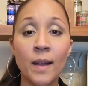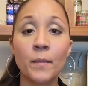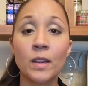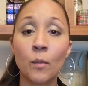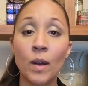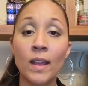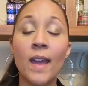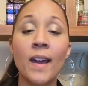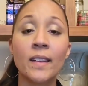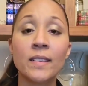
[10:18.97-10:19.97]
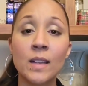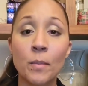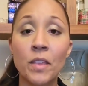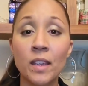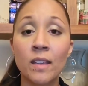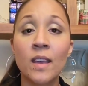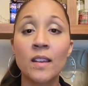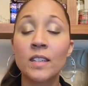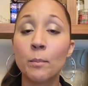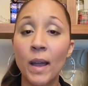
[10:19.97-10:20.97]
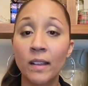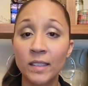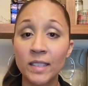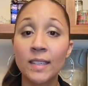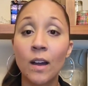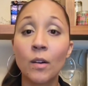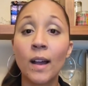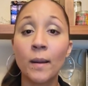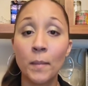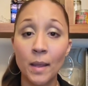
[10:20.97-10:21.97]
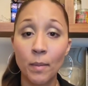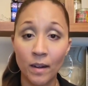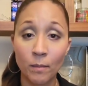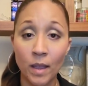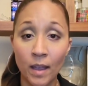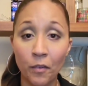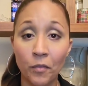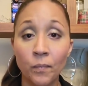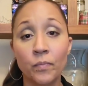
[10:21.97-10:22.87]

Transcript: I'm going to want to add something to balance it out on my bottom half,